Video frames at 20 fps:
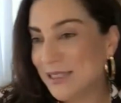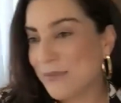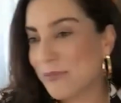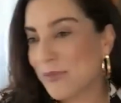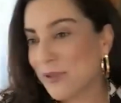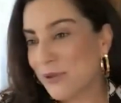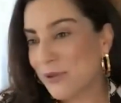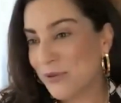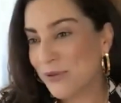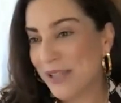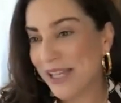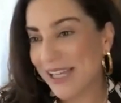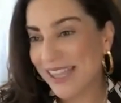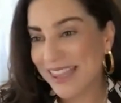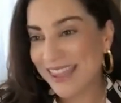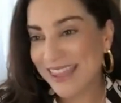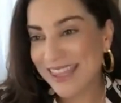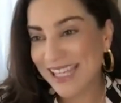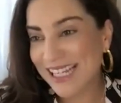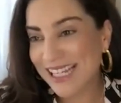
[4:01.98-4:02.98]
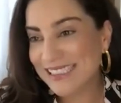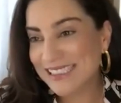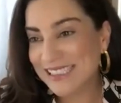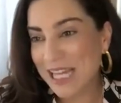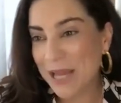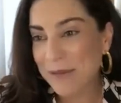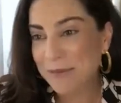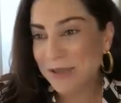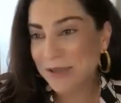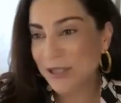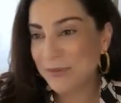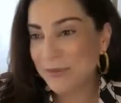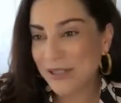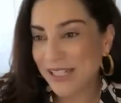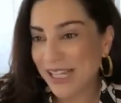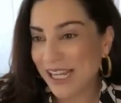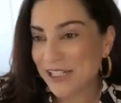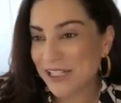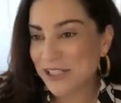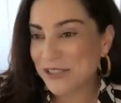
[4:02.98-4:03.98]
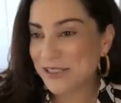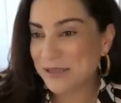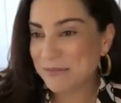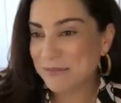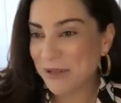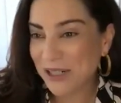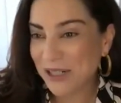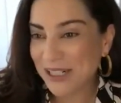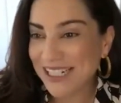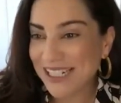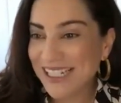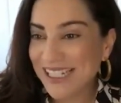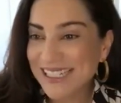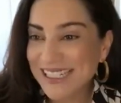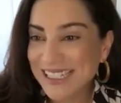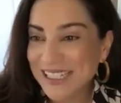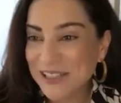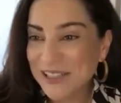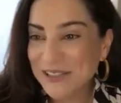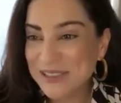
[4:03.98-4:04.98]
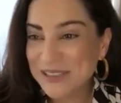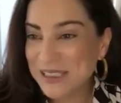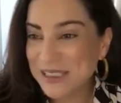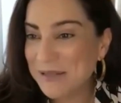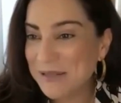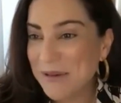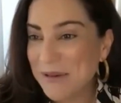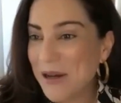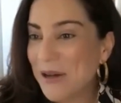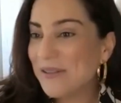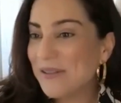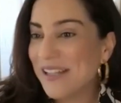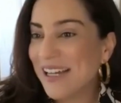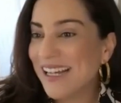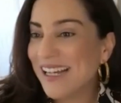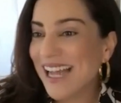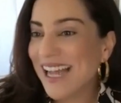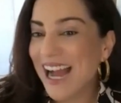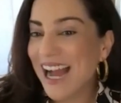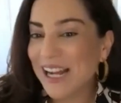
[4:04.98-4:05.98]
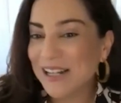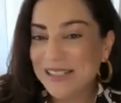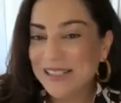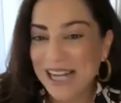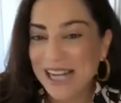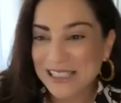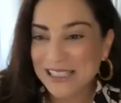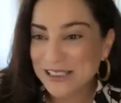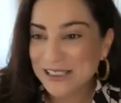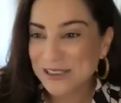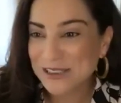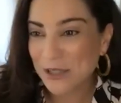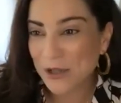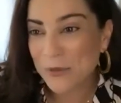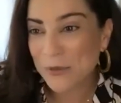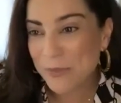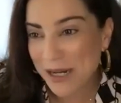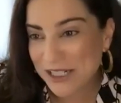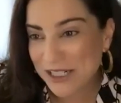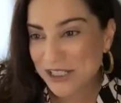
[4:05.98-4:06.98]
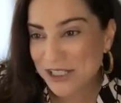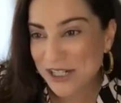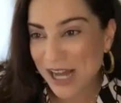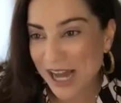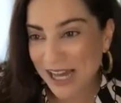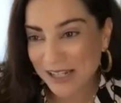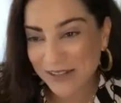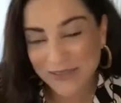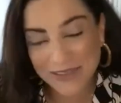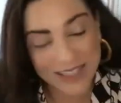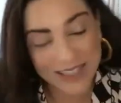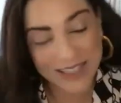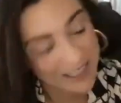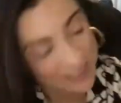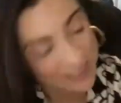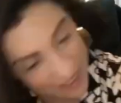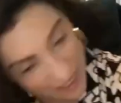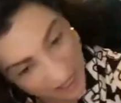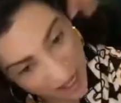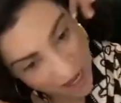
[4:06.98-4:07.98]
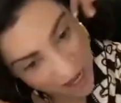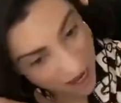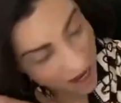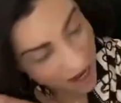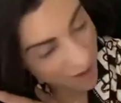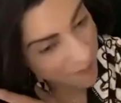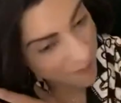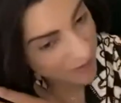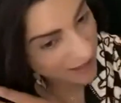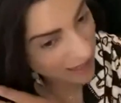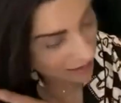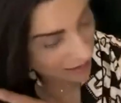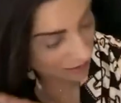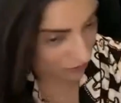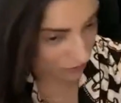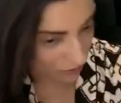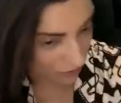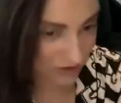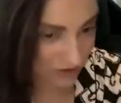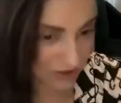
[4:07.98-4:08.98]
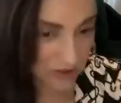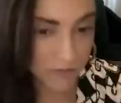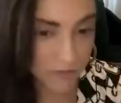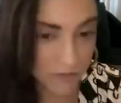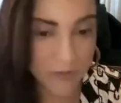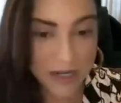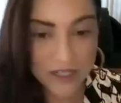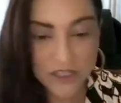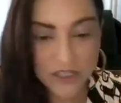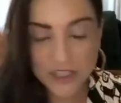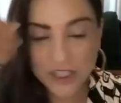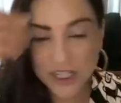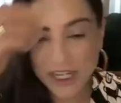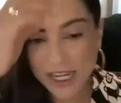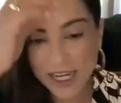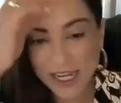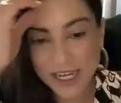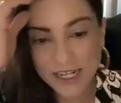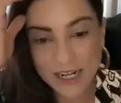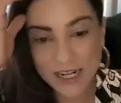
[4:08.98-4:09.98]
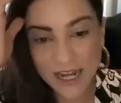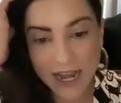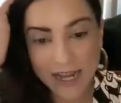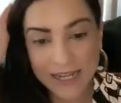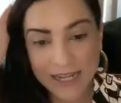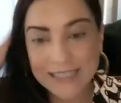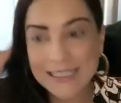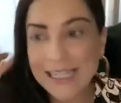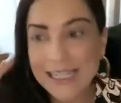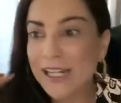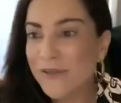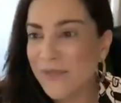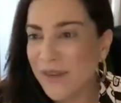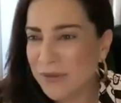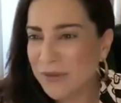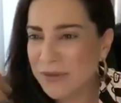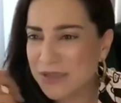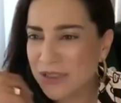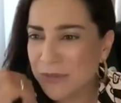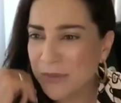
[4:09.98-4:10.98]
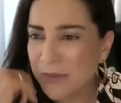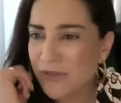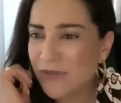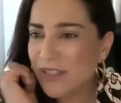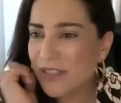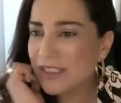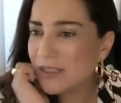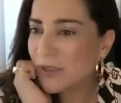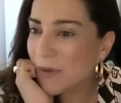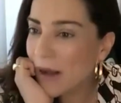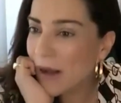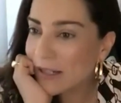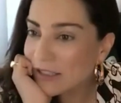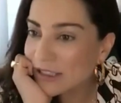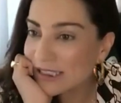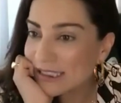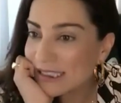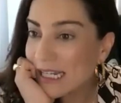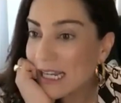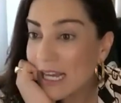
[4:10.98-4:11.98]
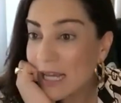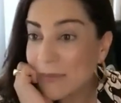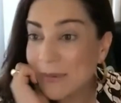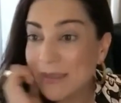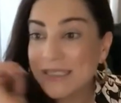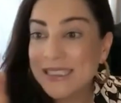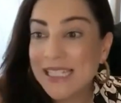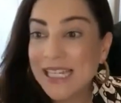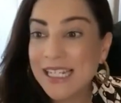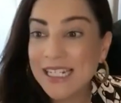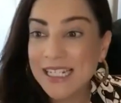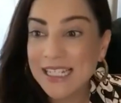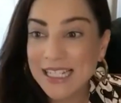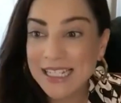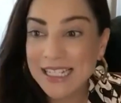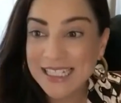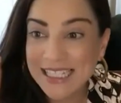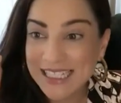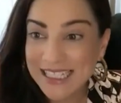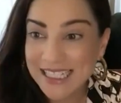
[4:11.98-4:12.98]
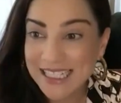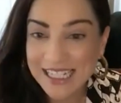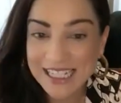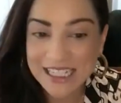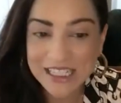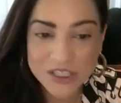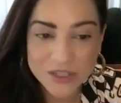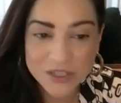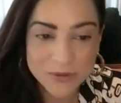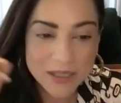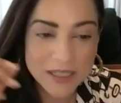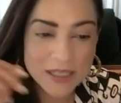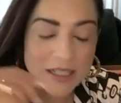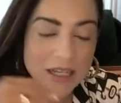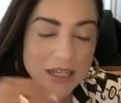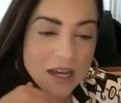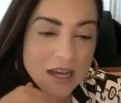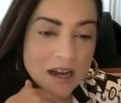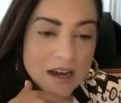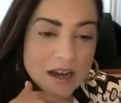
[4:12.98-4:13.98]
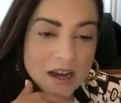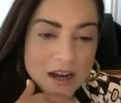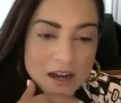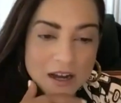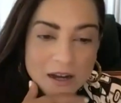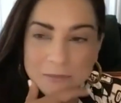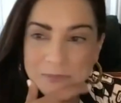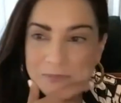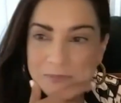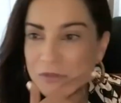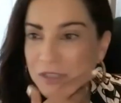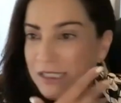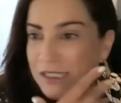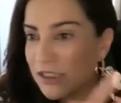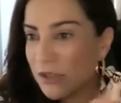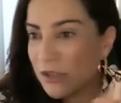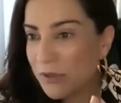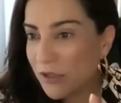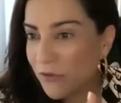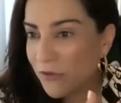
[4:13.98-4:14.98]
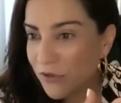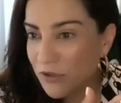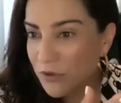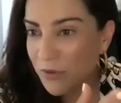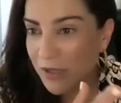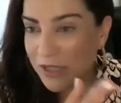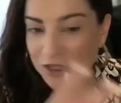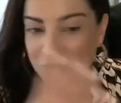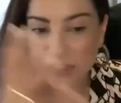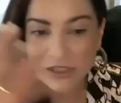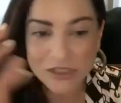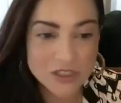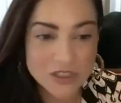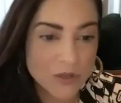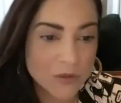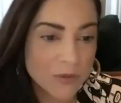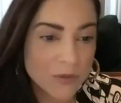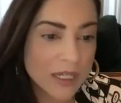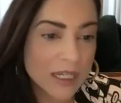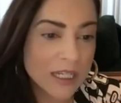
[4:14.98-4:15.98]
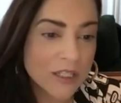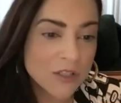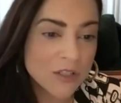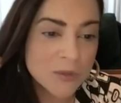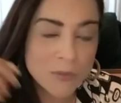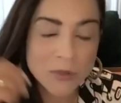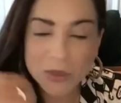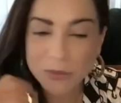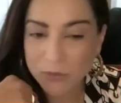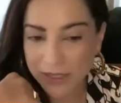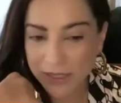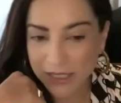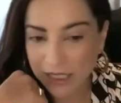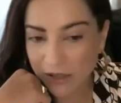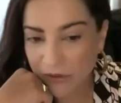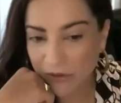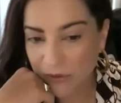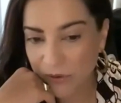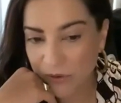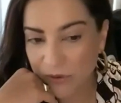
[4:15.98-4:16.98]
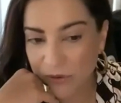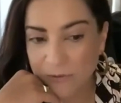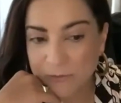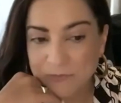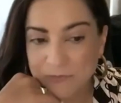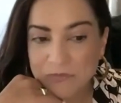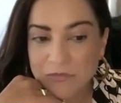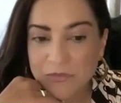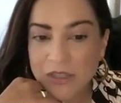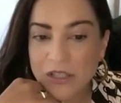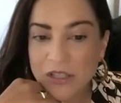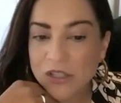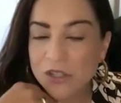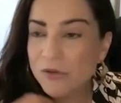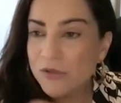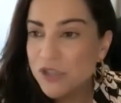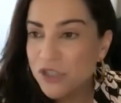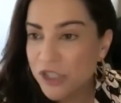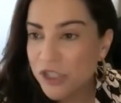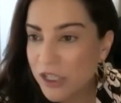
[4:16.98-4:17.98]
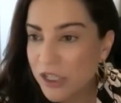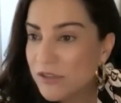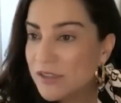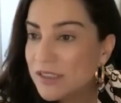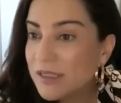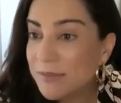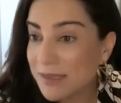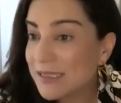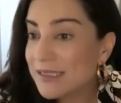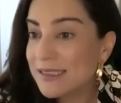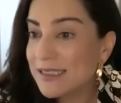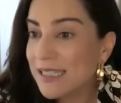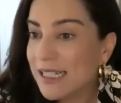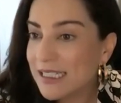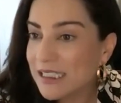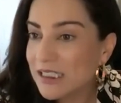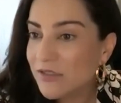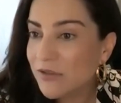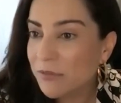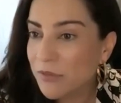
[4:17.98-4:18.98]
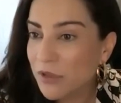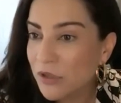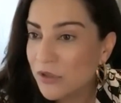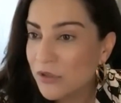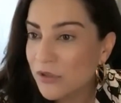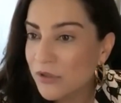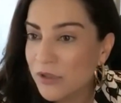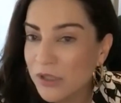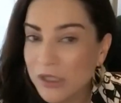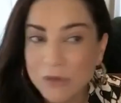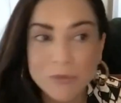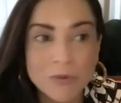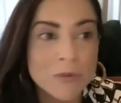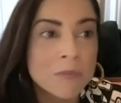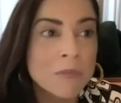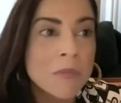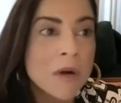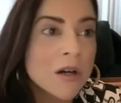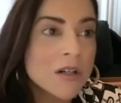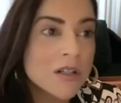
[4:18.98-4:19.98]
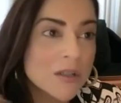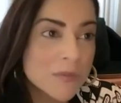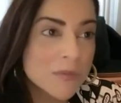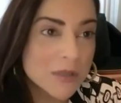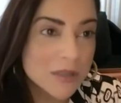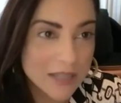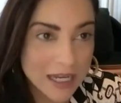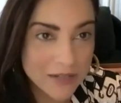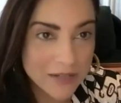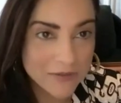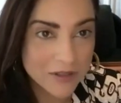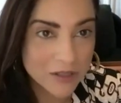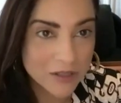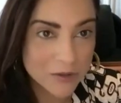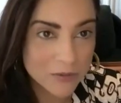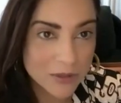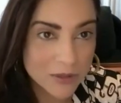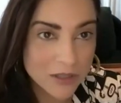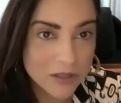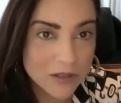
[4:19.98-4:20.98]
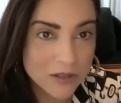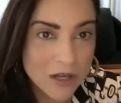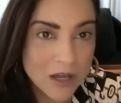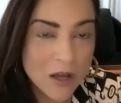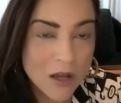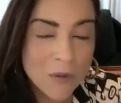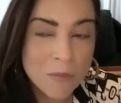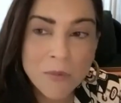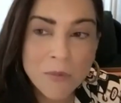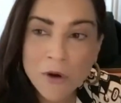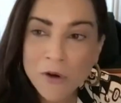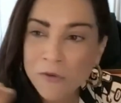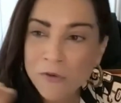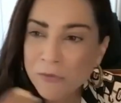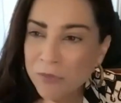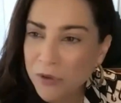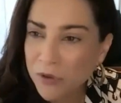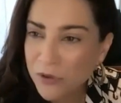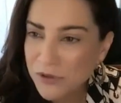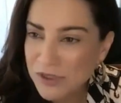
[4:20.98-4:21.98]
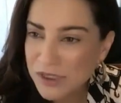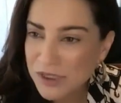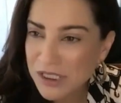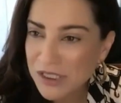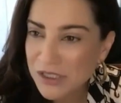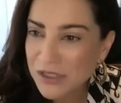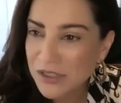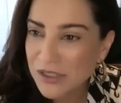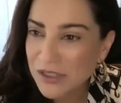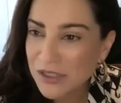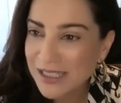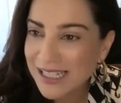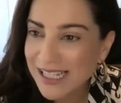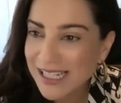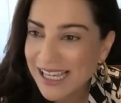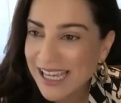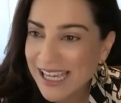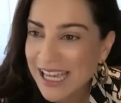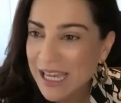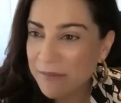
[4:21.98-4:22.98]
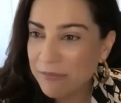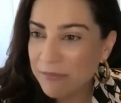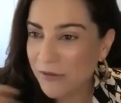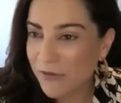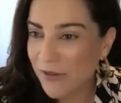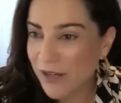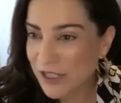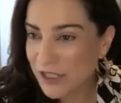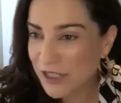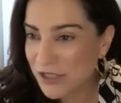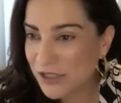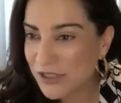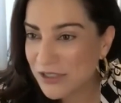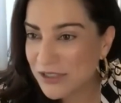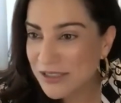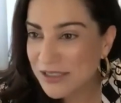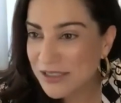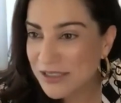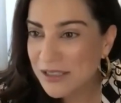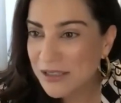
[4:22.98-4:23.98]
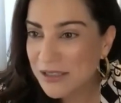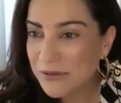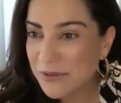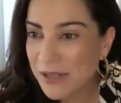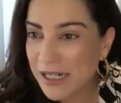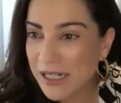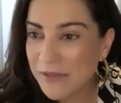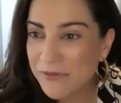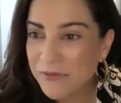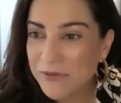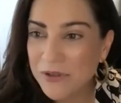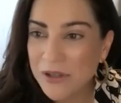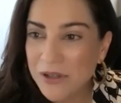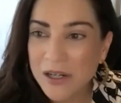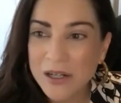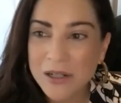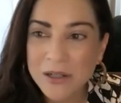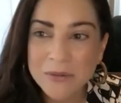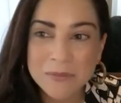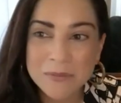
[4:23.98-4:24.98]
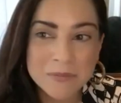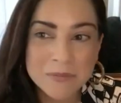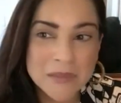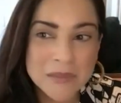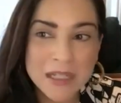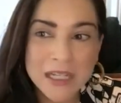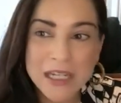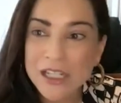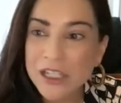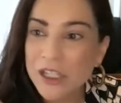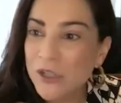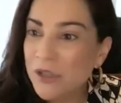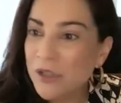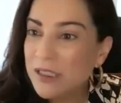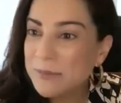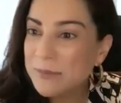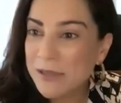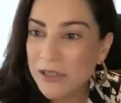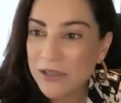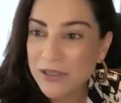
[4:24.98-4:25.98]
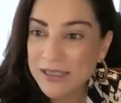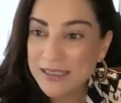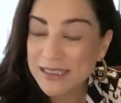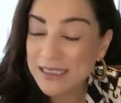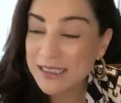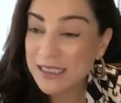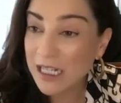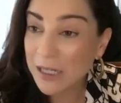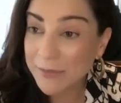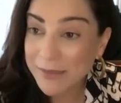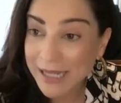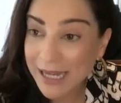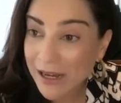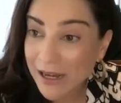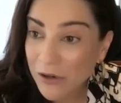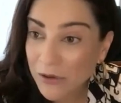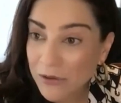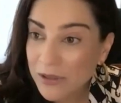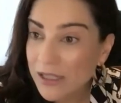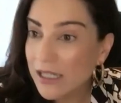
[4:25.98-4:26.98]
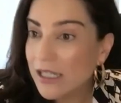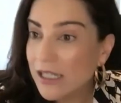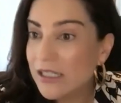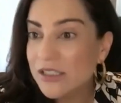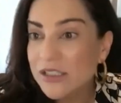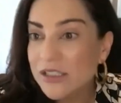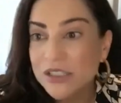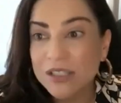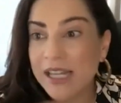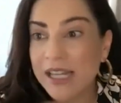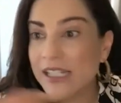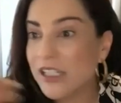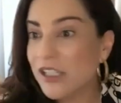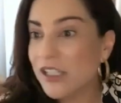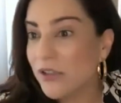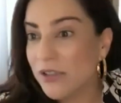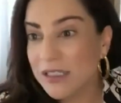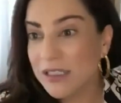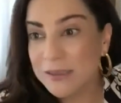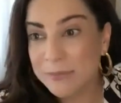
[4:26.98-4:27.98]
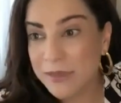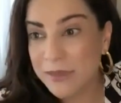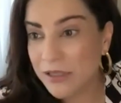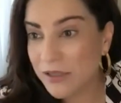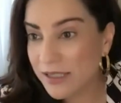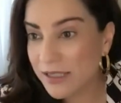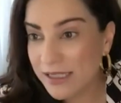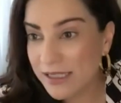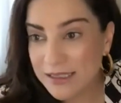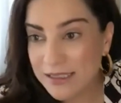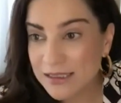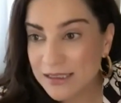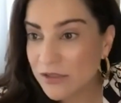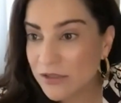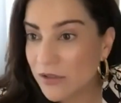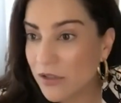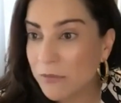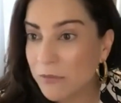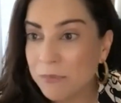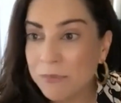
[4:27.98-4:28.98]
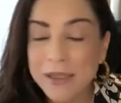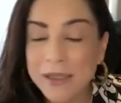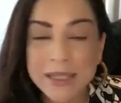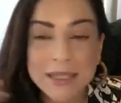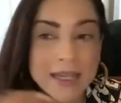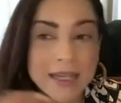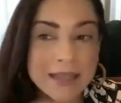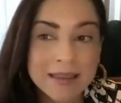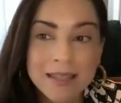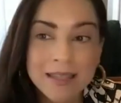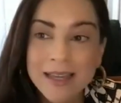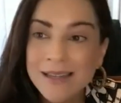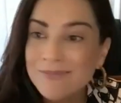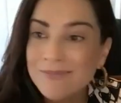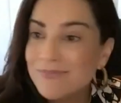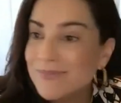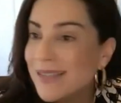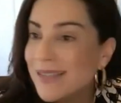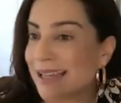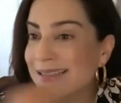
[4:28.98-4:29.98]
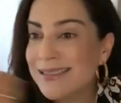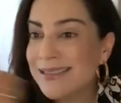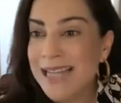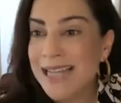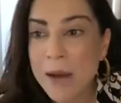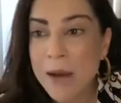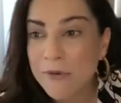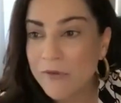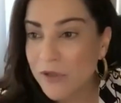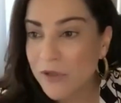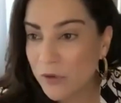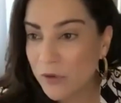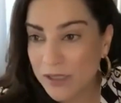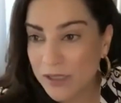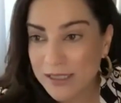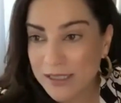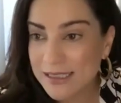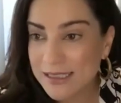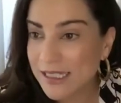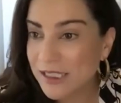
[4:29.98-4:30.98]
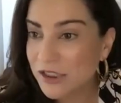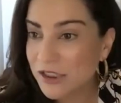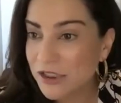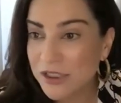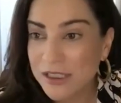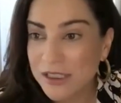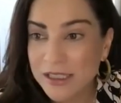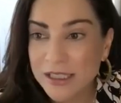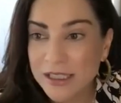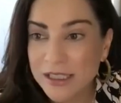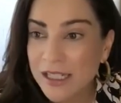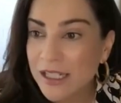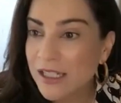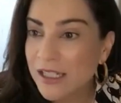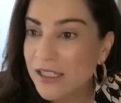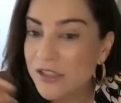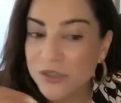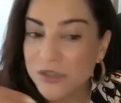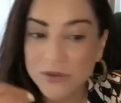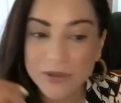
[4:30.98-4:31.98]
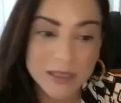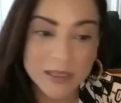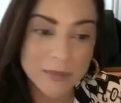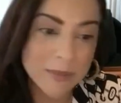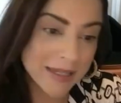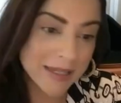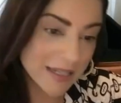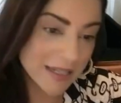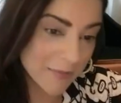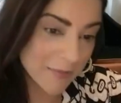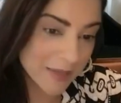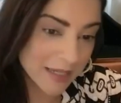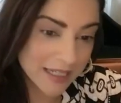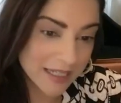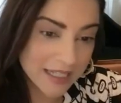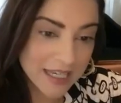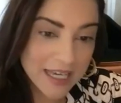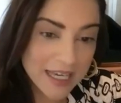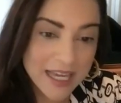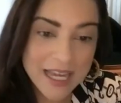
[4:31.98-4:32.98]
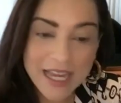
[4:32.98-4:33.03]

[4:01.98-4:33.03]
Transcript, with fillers: someone who like thinks I'm a communications and marketing, you know, CMO, like I got so much out of it. Um, and I learned so much and I identified with so much of it. So I just I'm excited to like get into it. Um, let's start with our first question. So in your book Breaking Through, you share some insights from your like remarkable life and career, both personal and professional right? From your experience in coming out to like your experience, you know, being at the top of an organization during a pandemic.